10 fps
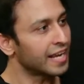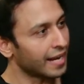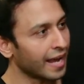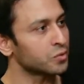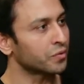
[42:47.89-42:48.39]

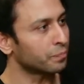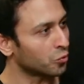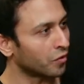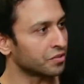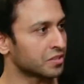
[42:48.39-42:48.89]
And as we
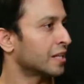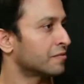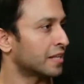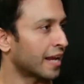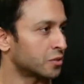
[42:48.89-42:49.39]
prove
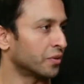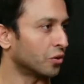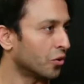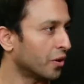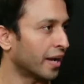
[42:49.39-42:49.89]
ourselves and as we
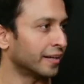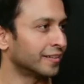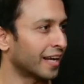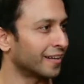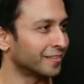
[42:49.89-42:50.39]
grow
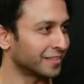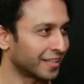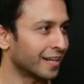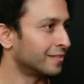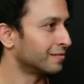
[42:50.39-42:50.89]
and
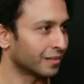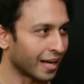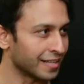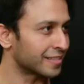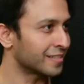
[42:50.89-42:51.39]
get
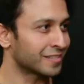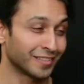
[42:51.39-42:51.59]
licensed,